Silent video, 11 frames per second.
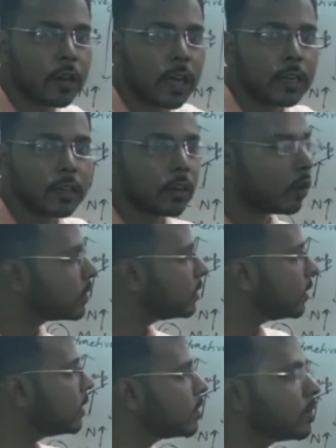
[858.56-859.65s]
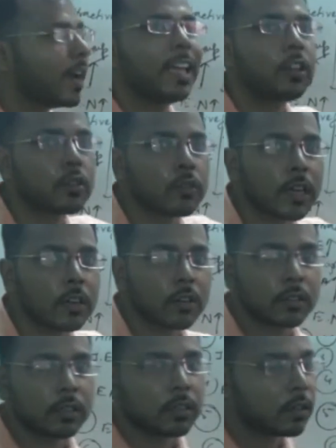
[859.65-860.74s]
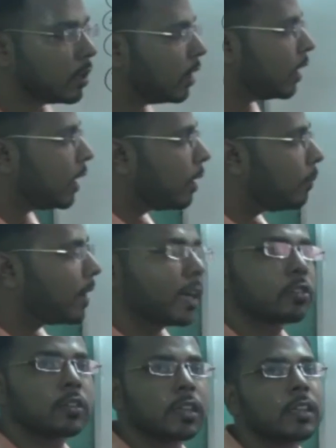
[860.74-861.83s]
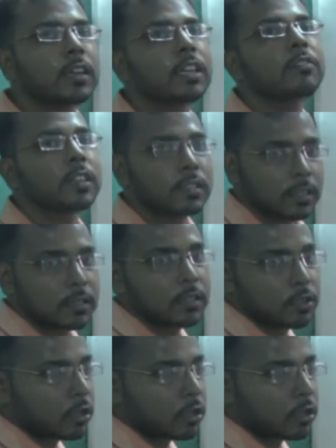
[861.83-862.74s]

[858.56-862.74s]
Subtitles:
to right, oxygen is right to nitrogen, but actually the reverse case is